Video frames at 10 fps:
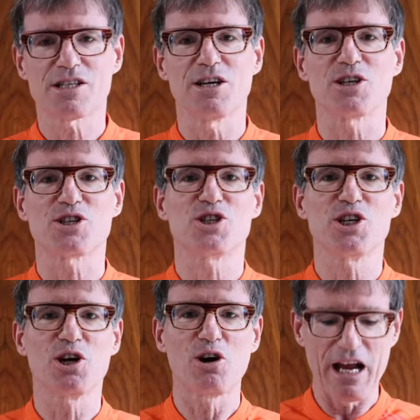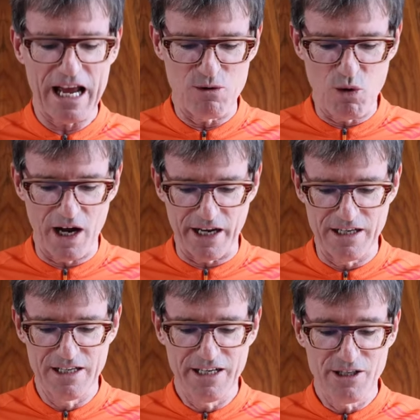search
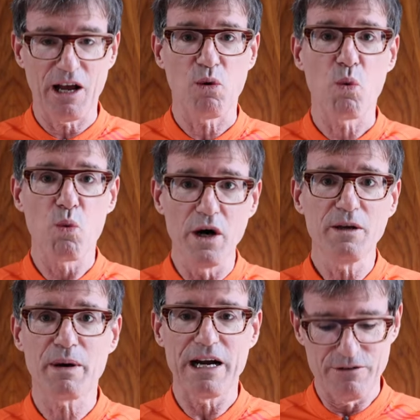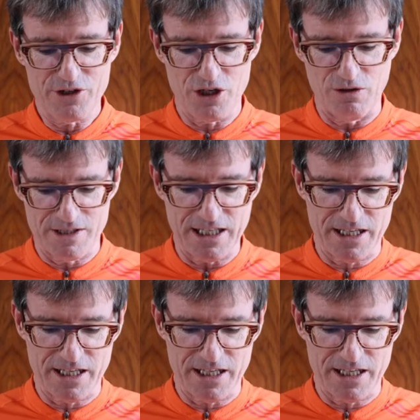G-R-A-Y, you get one pair of shoes.